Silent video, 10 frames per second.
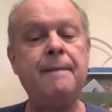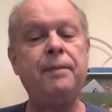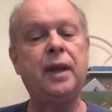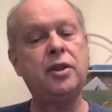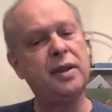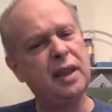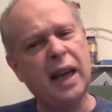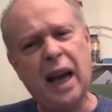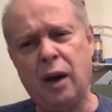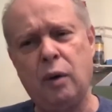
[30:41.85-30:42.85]
And she said,
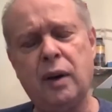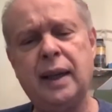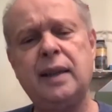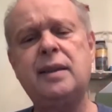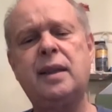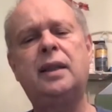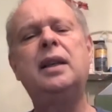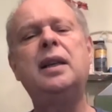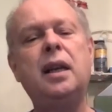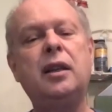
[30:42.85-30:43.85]
how? And I said,
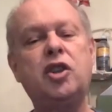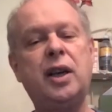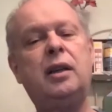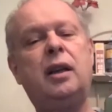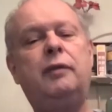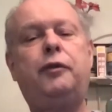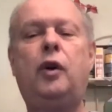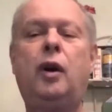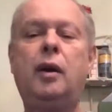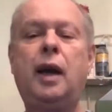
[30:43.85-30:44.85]
check her
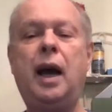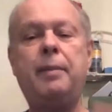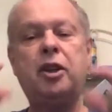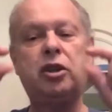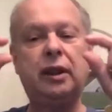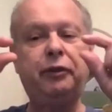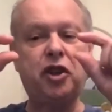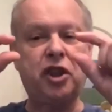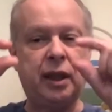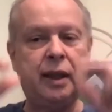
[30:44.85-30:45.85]
for how much lift
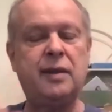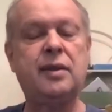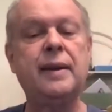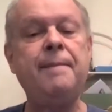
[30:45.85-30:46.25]
she needs.